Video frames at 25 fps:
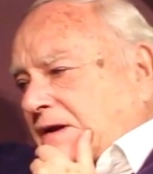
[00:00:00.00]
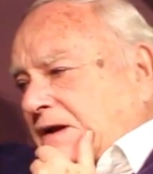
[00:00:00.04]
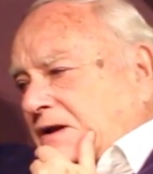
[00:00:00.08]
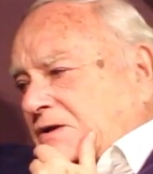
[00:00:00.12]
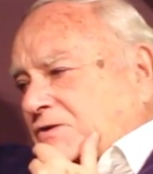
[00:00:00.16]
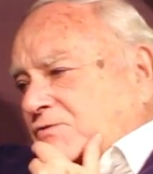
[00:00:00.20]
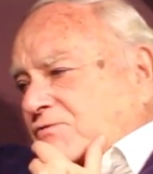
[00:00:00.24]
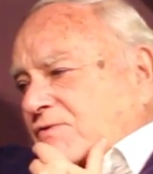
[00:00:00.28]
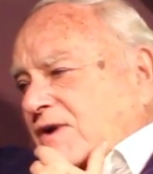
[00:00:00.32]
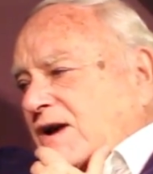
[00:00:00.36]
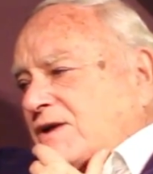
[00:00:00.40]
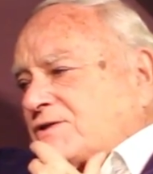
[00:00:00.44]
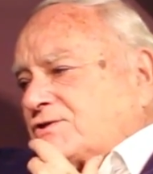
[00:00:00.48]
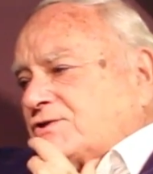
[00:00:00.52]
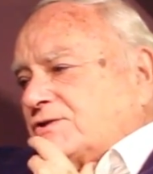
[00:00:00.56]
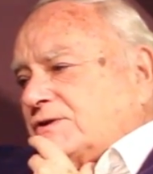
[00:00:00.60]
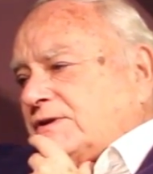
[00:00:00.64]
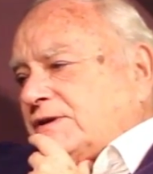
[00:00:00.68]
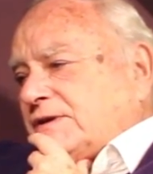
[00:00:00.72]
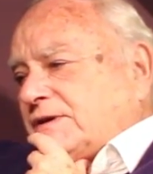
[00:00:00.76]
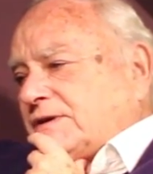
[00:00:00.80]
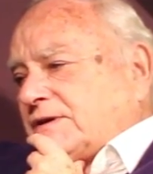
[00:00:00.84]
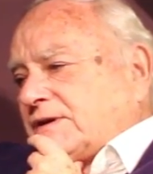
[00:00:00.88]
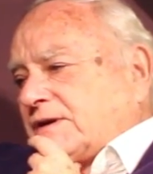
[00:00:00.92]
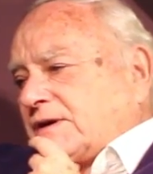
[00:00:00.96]
And
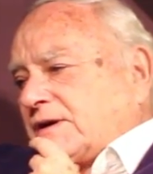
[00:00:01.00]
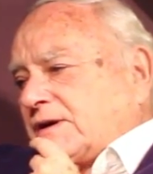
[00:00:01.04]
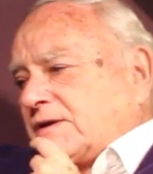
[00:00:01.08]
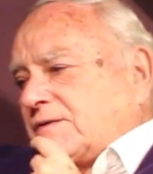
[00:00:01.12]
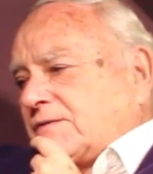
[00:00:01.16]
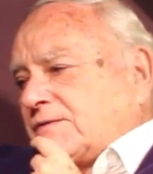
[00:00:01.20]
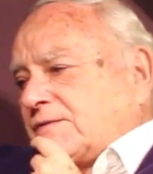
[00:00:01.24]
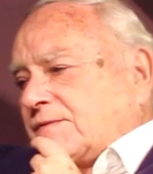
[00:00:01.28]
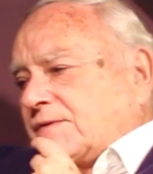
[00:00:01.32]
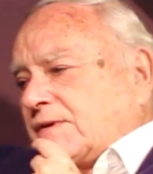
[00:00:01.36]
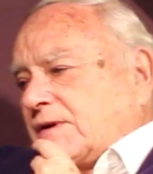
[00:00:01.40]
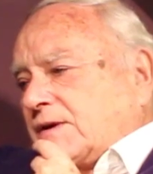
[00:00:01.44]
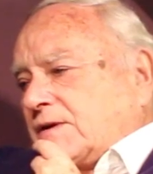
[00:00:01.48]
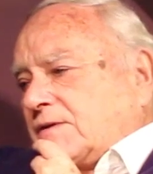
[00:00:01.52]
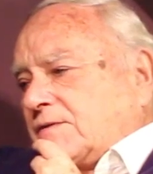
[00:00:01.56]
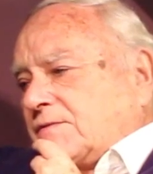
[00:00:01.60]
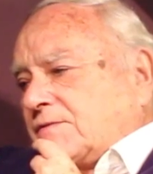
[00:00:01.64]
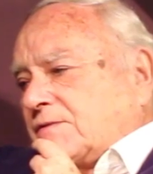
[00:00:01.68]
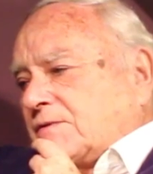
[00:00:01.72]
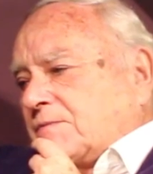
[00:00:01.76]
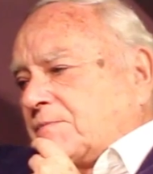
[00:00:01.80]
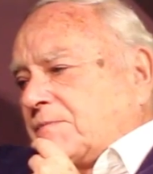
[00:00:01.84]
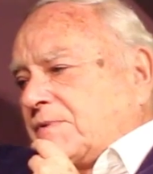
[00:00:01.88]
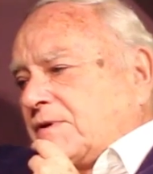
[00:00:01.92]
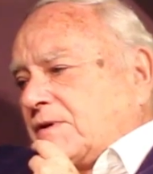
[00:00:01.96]
gradually,
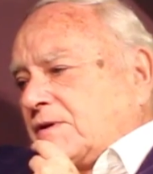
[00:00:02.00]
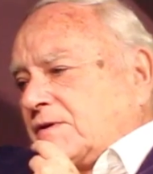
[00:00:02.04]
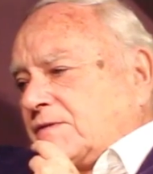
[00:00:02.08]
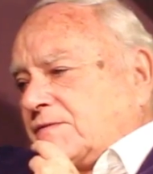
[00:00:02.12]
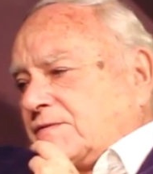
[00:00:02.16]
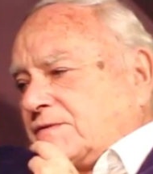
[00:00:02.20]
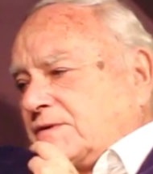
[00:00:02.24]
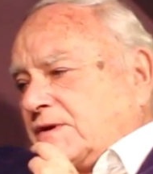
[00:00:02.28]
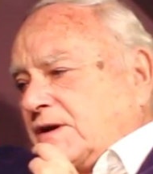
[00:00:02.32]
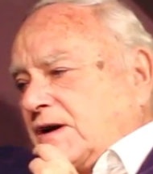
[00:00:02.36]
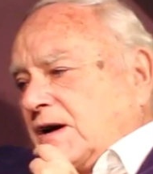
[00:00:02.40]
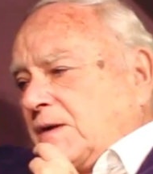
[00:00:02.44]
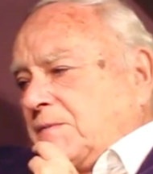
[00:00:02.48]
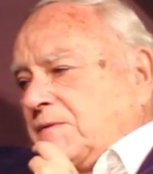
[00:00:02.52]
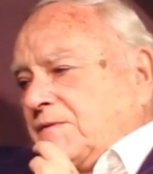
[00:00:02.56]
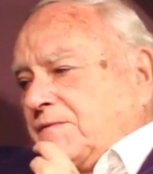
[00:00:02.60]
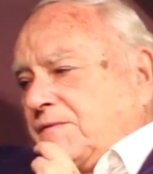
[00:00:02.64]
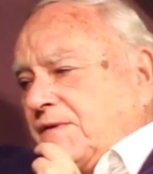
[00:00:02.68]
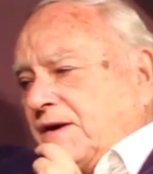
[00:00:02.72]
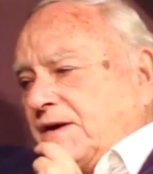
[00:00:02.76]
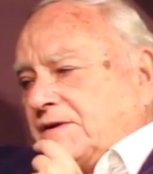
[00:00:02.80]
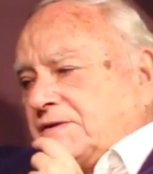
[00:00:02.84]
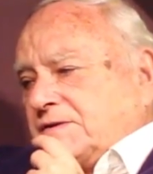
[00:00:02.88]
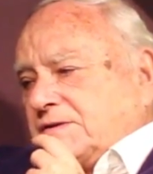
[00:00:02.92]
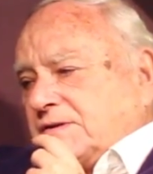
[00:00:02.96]
over a period of time, in
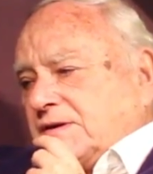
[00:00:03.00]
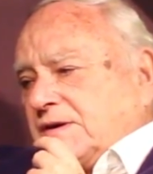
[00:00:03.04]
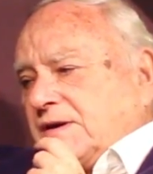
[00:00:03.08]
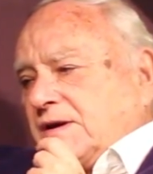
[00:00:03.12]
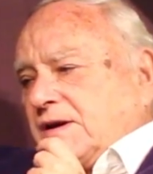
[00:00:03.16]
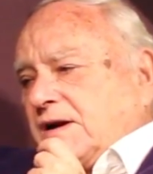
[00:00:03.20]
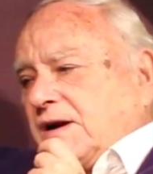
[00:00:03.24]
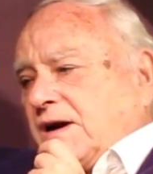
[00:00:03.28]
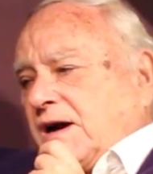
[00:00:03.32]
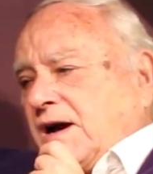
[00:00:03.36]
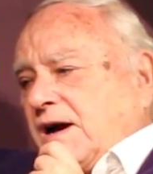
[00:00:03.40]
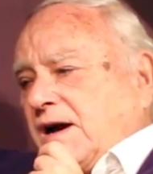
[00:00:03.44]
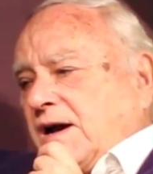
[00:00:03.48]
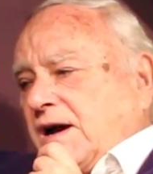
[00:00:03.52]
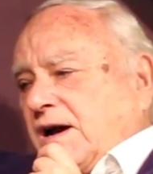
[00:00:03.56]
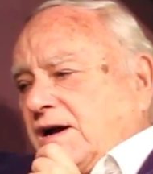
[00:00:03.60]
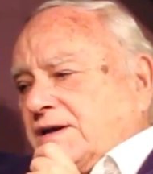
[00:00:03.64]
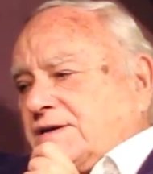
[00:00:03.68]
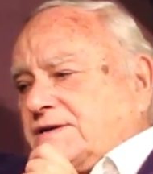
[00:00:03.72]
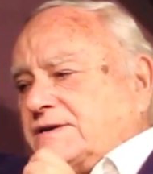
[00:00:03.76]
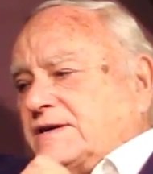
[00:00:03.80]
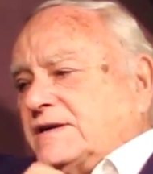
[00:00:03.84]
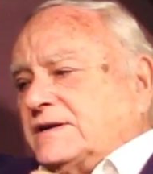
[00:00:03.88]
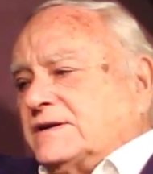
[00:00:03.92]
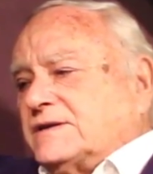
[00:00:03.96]
fact, I
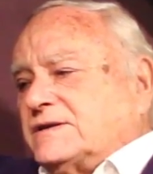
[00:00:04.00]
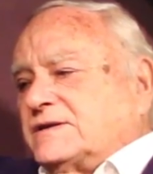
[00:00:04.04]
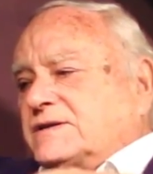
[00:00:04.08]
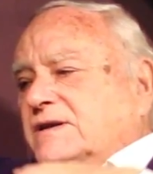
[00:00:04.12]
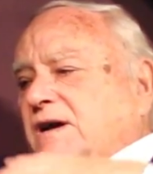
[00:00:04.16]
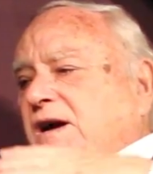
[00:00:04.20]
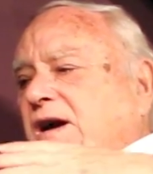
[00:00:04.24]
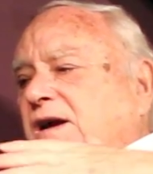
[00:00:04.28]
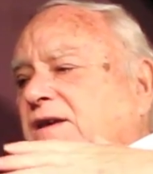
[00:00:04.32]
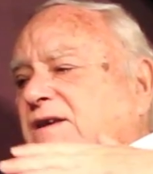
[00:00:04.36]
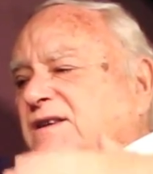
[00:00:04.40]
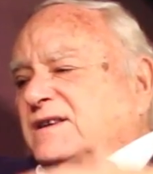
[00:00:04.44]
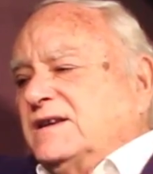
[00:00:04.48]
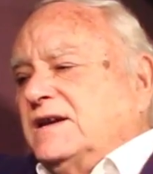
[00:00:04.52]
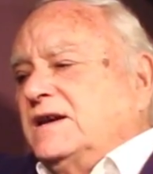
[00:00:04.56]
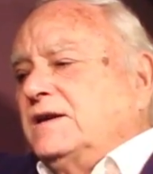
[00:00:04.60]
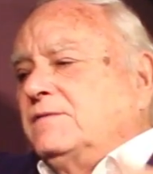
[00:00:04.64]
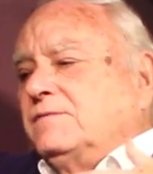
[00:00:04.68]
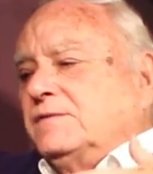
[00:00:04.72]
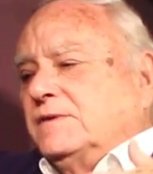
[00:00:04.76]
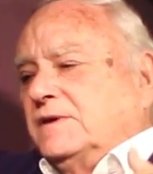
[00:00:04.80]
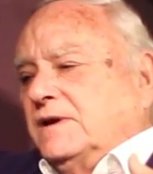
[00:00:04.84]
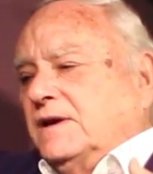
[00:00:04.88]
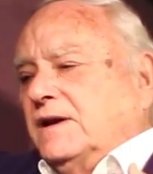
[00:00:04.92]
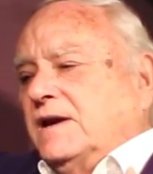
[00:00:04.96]
set aside an
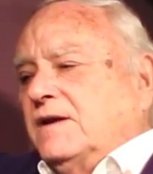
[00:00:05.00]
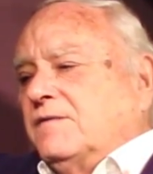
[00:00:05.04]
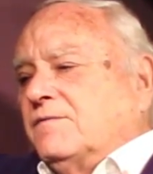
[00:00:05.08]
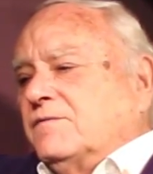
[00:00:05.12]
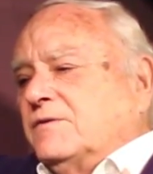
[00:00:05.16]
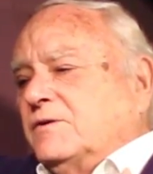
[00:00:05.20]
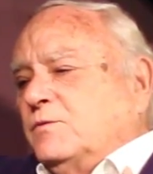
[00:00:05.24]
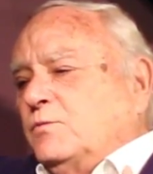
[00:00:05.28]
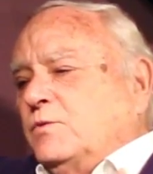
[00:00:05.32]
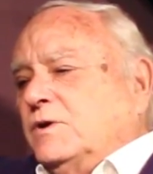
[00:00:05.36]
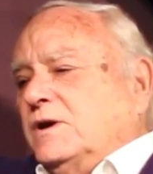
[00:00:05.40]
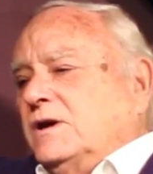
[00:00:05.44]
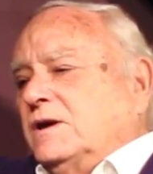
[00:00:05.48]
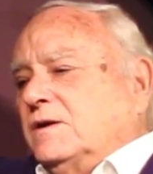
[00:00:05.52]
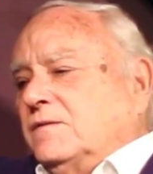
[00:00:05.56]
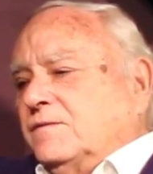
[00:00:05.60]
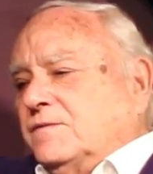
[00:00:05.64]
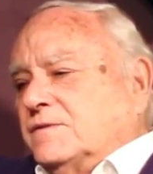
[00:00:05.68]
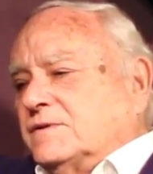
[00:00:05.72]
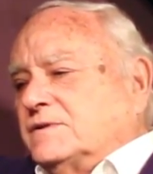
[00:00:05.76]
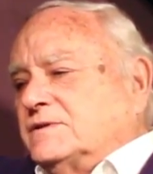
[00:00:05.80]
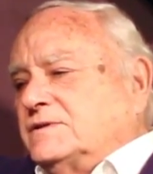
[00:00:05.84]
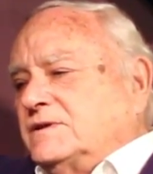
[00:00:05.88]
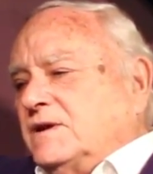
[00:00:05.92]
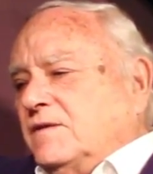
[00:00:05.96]
evening every week
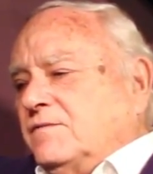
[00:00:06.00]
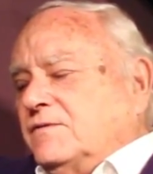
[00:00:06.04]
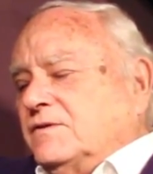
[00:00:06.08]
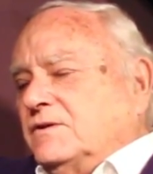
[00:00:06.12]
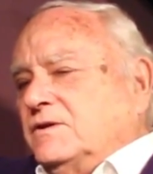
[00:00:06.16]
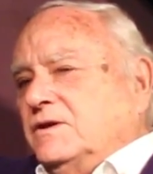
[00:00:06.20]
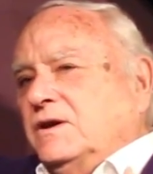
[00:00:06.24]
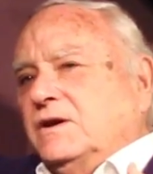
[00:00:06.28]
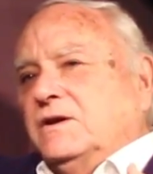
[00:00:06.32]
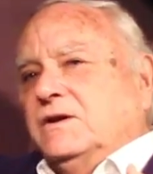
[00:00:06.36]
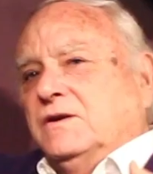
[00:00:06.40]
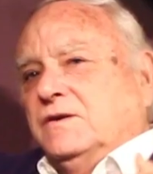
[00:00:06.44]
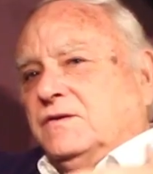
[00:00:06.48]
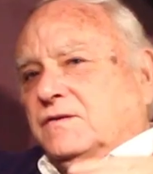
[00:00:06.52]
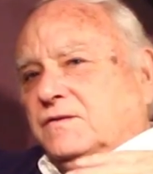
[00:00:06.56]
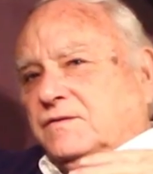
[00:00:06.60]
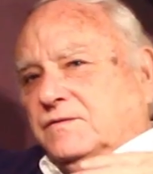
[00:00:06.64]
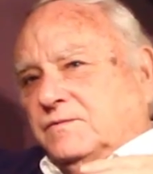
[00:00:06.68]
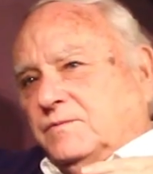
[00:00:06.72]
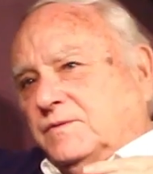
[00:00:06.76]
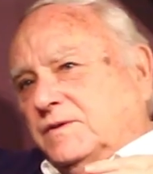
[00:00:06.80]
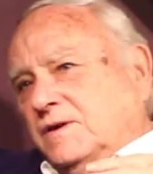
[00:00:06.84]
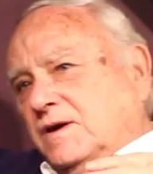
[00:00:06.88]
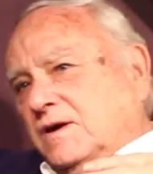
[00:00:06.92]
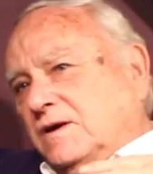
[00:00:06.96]
for 7
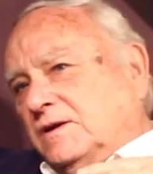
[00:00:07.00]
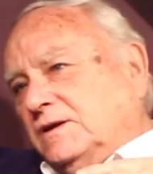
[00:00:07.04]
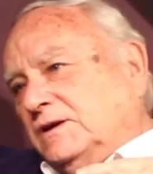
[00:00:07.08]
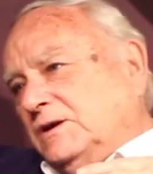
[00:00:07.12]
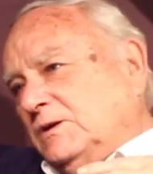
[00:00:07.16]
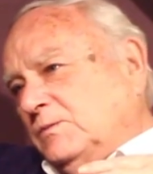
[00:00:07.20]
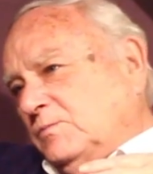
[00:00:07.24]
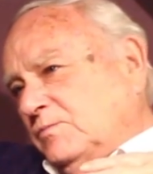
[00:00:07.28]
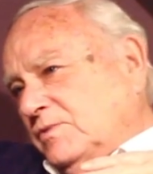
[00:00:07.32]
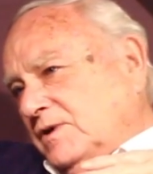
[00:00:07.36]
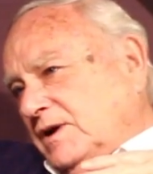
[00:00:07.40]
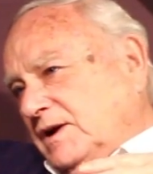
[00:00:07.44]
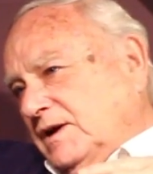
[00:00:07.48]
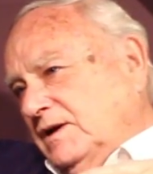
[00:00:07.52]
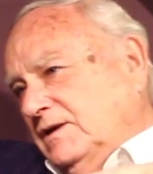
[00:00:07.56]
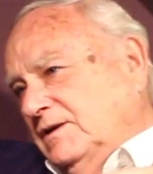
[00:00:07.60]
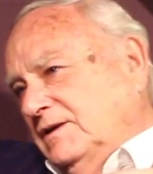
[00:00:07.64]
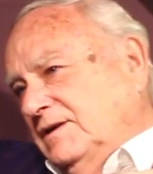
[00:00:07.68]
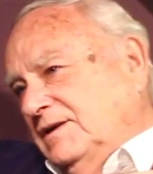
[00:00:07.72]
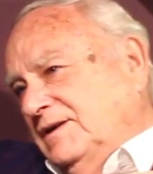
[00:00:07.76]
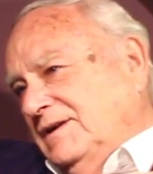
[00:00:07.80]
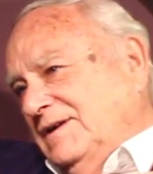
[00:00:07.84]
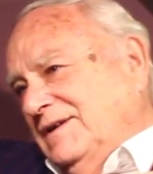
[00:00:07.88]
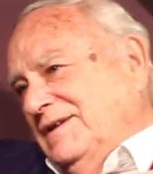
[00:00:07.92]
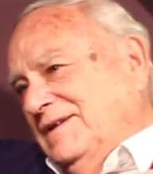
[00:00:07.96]
years with hardly a
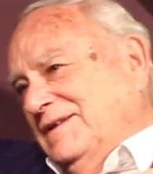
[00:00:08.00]
break,